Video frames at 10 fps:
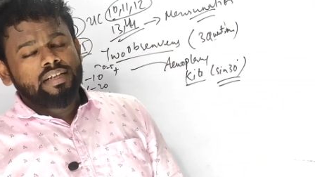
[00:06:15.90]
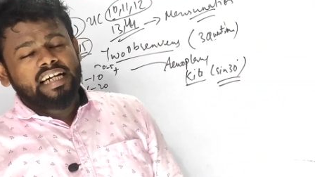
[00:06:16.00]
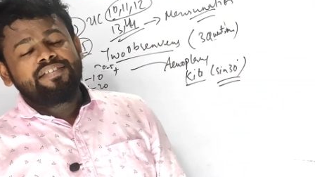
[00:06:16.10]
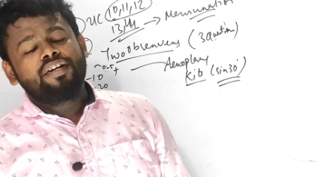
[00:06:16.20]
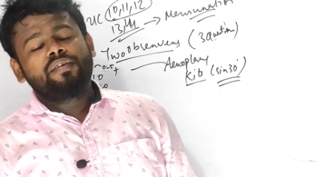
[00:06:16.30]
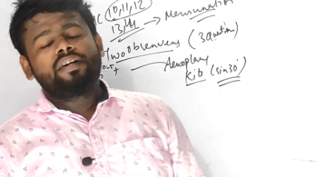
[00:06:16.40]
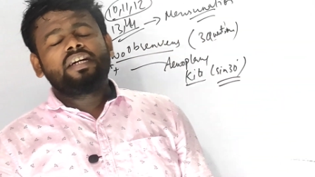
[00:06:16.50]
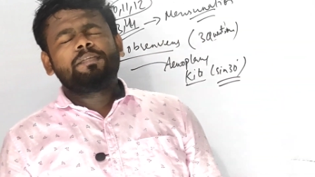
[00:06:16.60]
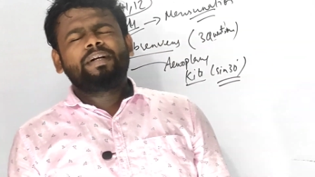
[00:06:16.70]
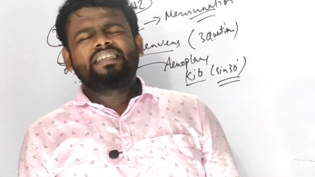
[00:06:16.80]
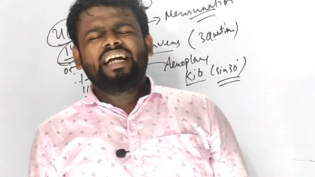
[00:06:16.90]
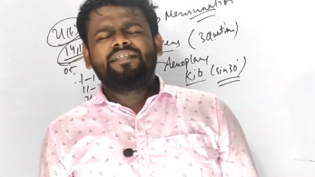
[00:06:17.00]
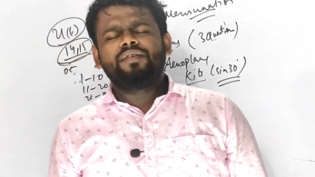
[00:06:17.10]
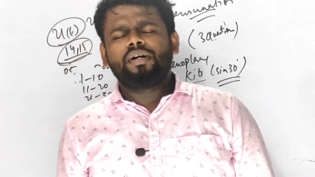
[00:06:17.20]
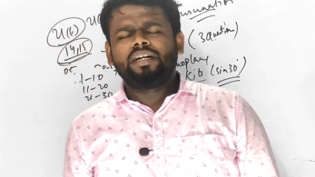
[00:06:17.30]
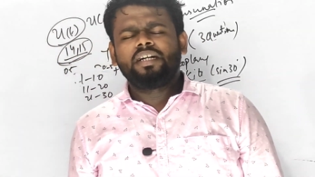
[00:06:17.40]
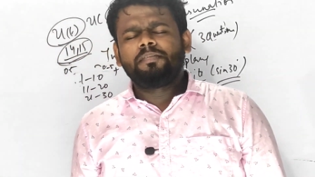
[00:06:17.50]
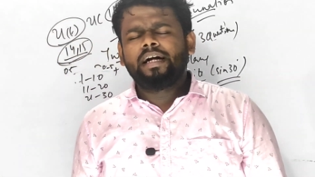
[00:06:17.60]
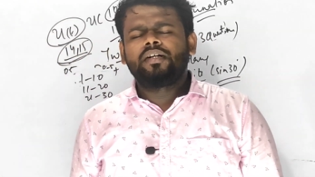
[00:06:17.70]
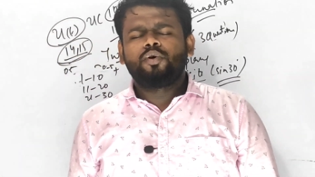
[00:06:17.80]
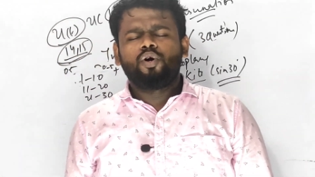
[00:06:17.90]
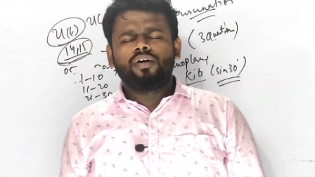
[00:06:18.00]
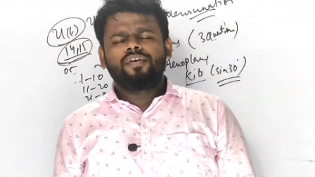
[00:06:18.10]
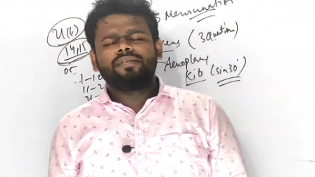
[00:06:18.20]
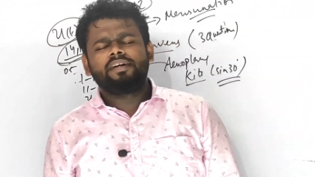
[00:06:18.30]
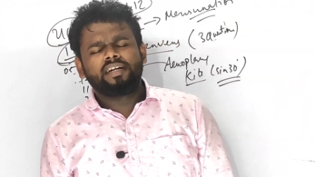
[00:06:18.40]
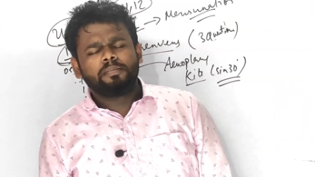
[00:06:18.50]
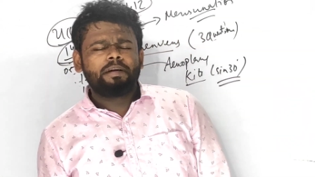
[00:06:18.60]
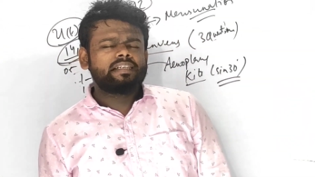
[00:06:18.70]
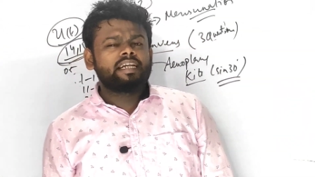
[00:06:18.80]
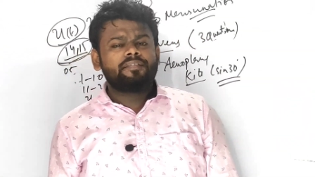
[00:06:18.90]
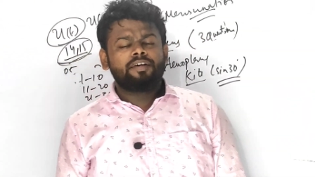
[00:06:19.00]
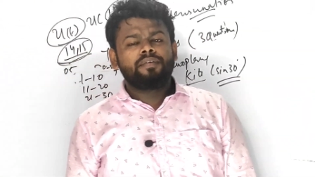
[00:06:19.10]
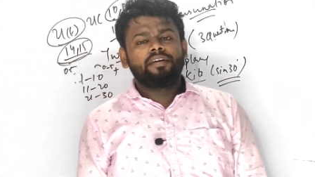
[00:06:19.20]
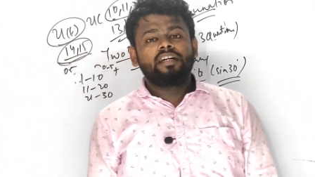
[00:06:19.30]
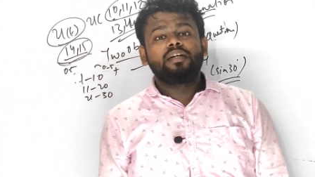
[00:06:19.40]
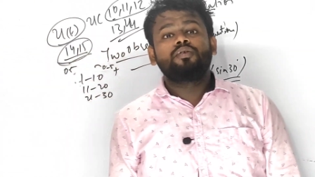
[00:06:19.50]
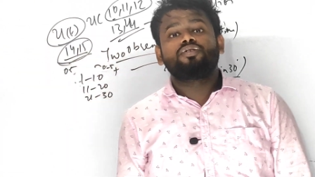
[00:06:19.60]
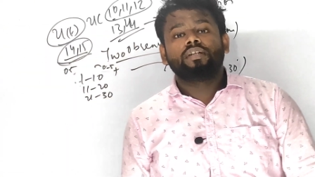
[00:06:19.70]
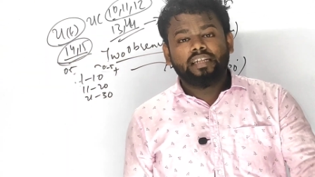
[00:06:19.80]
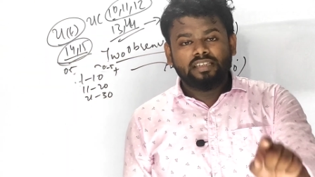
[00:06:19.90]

10-45 degree plus sin 45 degree by to cot 45 degree plus 10-45 degree equals to dash.